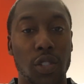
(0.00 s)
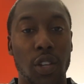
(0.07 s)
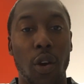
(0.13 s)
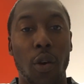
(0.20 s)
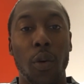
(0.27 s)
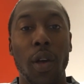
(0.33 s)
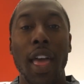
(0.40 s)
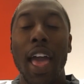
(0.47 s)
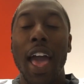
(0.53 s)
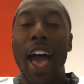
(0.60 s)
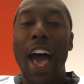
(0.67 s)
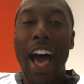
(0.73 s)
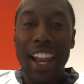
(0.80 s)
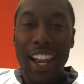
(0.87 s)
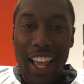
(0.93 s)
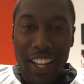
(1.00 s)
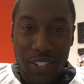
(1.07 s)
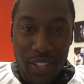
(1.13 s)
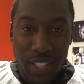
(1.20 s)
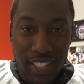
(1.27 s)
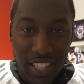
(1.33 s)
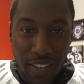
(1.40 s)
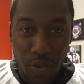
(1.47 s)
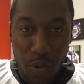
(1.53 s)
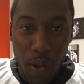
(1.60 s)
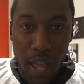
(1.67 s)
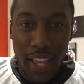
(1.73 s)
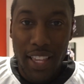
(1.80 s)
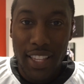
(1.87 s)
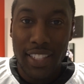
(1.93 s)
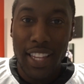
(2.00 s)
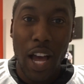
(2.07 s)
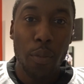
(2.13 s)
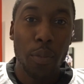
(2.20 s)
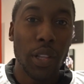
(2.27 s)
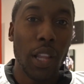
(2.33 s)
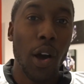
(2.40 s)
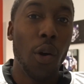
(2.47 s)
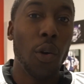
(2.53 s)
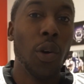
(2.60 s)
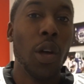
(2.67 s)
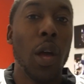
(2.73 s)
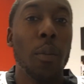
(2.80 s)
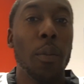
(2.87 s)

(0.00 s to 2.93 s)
So how to enter this giveaway is down below,